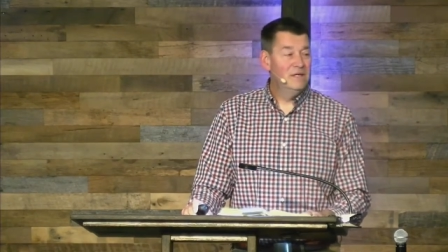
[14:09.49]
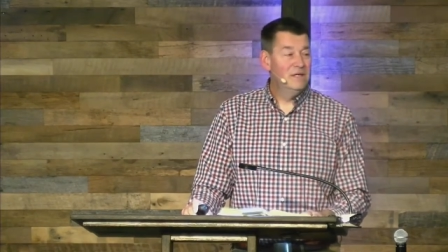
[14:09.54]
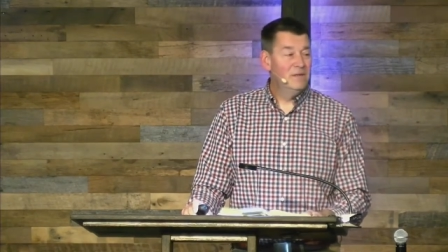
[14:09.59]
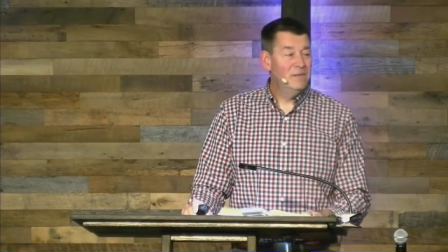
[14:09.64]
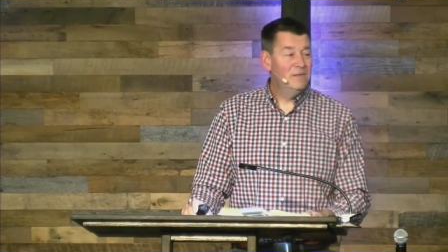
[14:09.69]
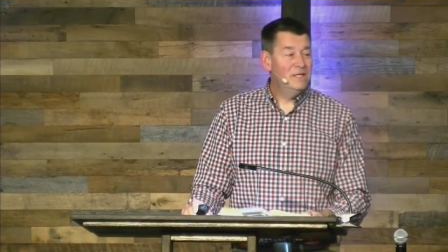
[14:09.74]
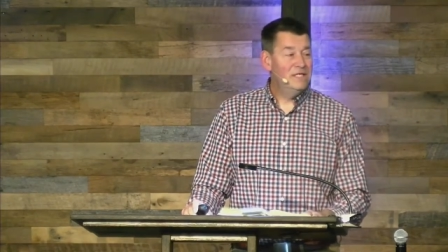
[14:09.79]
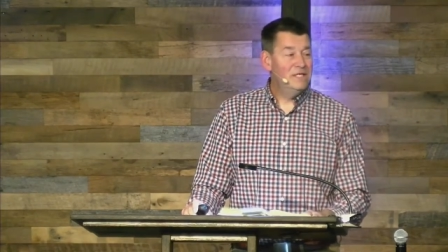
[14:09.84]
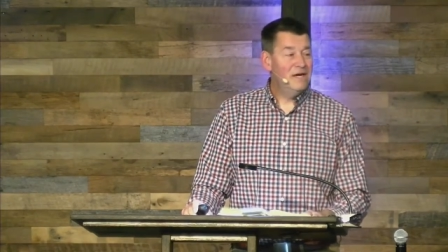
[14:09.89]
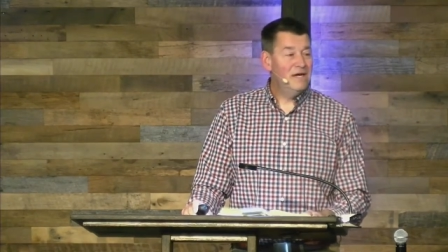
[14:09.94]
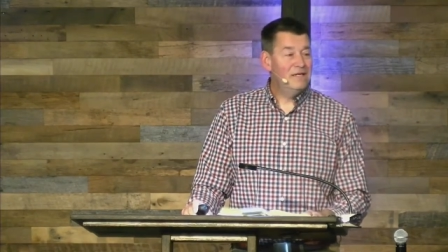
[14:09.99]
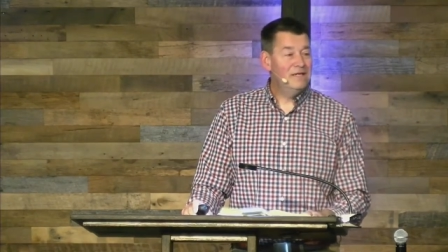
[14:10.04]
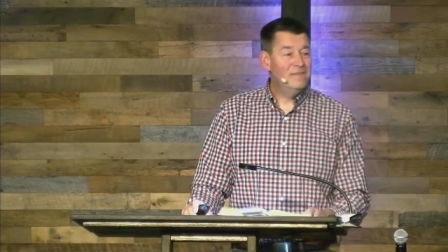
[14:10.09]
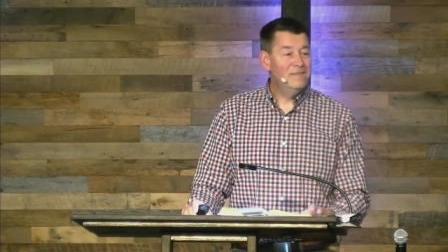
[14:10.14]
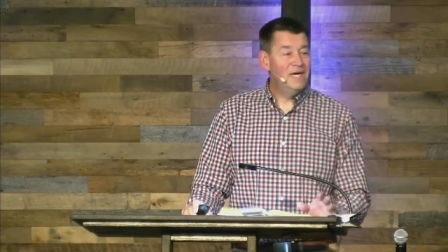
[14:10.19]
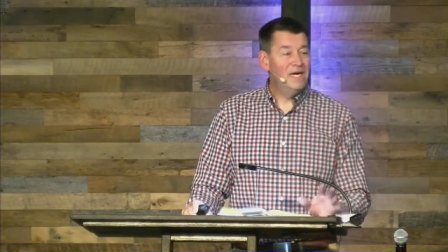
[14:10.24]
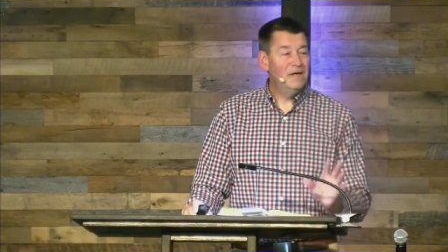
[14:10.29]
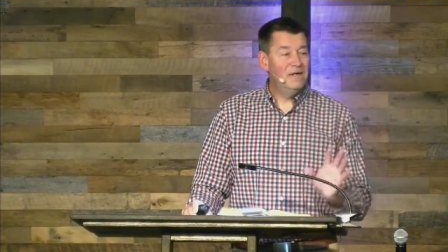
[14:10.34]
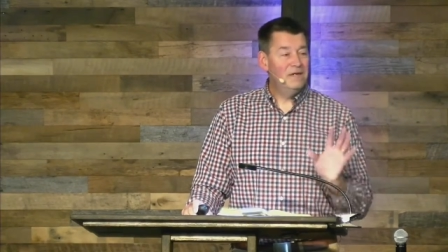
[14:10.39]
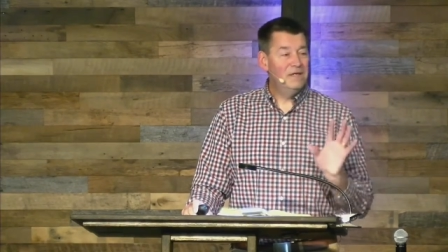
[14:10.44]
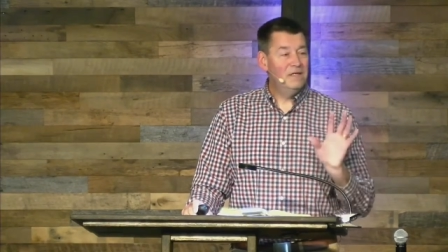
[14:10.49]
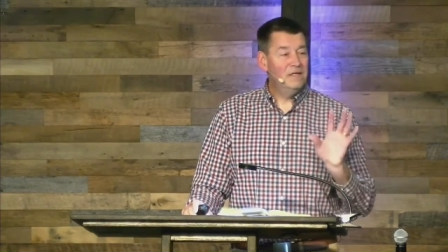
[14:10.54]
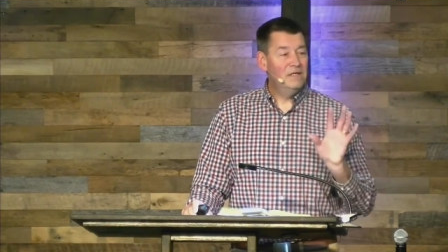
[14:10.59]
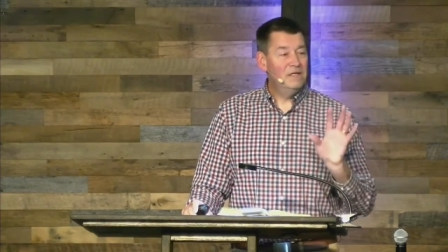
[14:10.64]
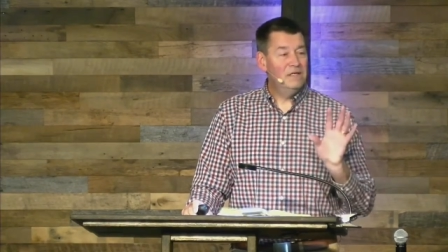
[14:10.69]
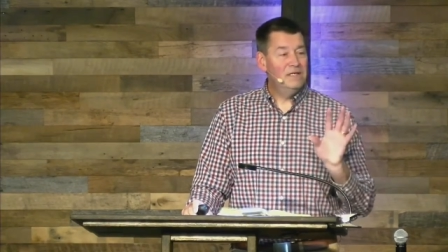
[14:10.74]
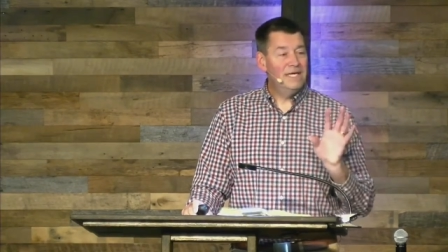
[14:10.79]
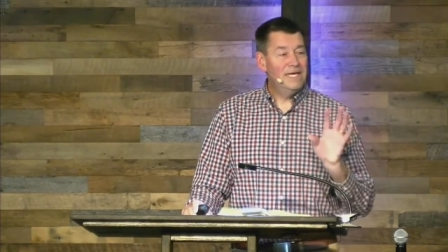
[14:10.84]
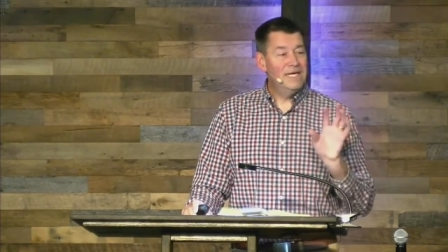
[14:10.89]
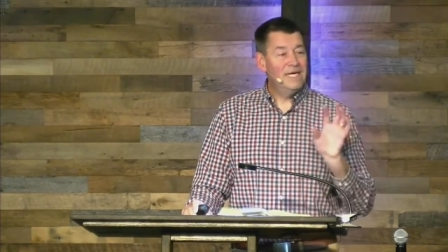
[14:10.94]
We talked about
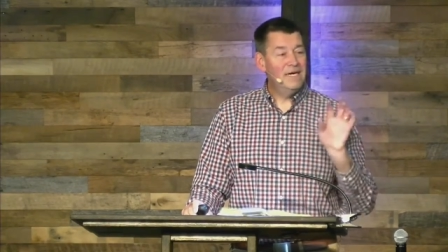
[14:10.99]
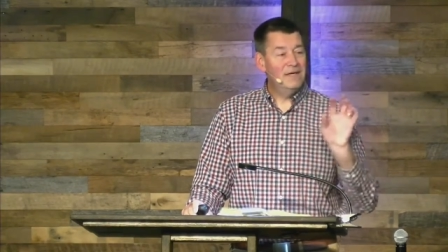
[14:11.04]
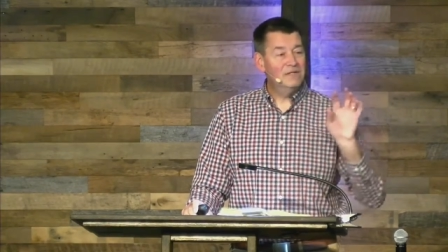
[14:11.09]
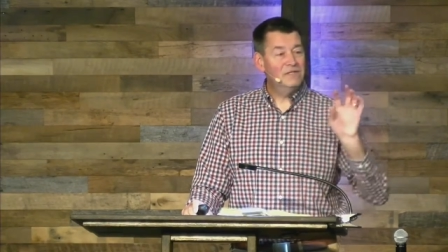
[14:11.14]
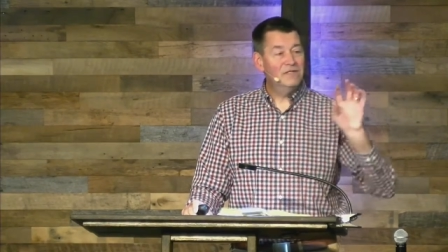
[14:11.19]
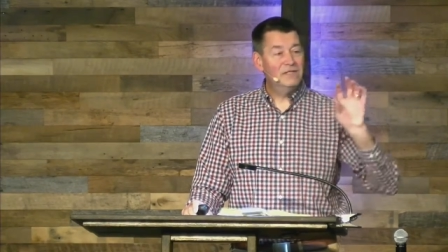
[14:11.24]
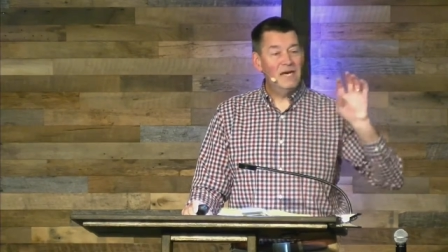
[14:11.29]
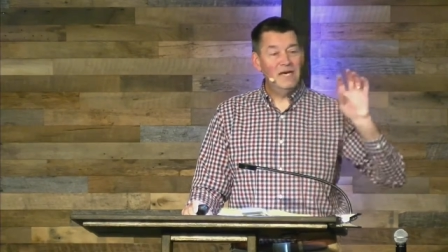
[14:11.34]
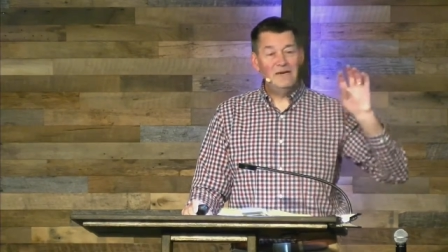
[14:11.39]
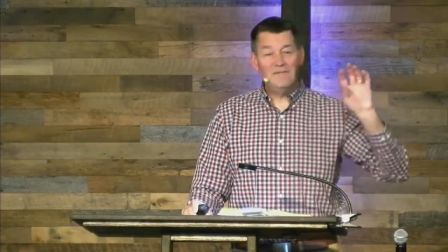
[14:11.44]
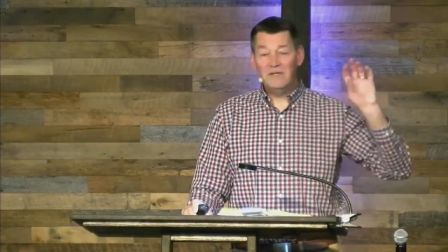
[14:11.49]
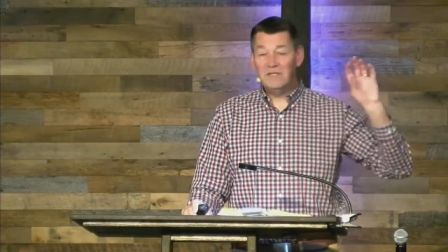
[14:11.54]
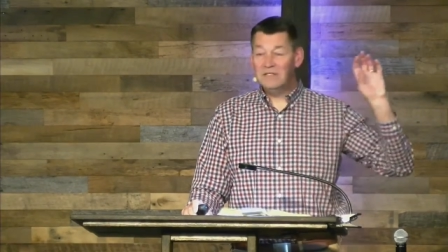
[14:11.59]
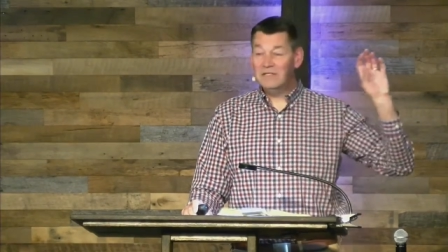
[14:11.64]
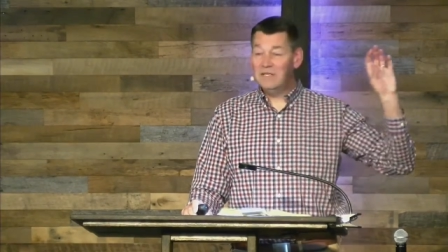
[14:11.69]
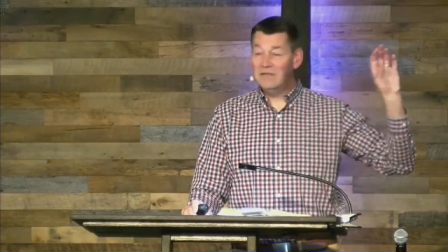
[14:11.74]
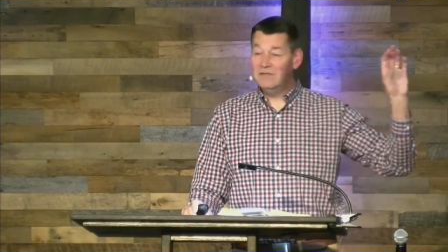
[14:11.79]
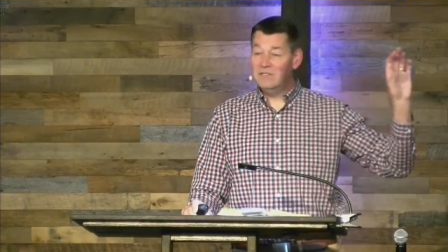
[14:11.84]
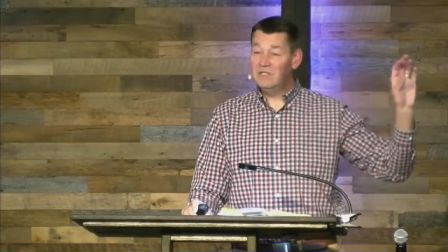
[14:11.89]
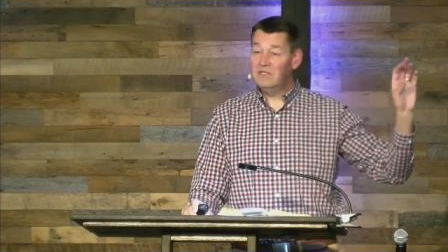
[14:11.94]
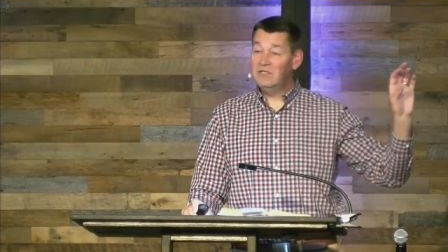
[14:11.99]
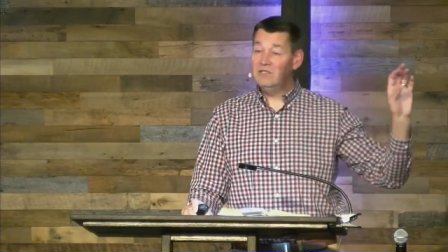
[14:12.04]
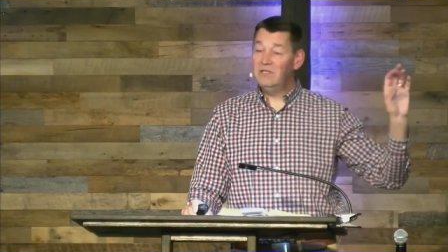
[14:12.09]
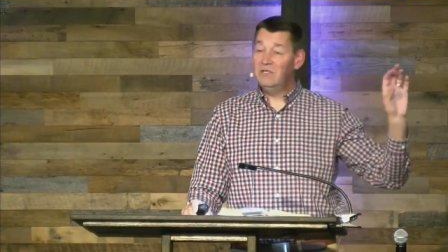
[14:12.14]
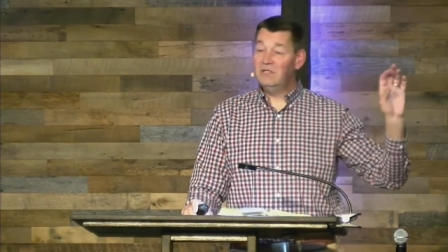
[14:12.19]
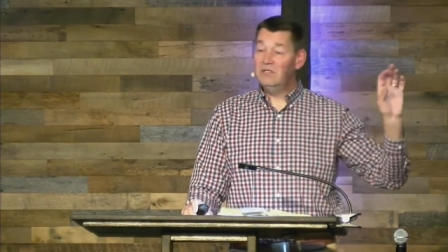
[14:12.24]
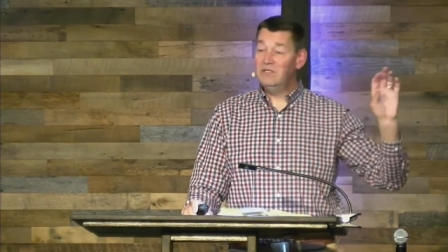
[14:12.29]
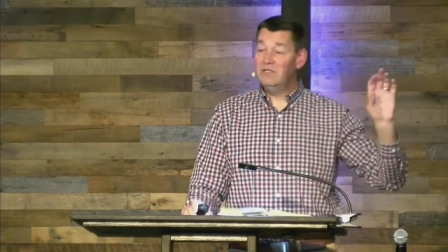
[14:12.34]
getting outside of ourselves as a church.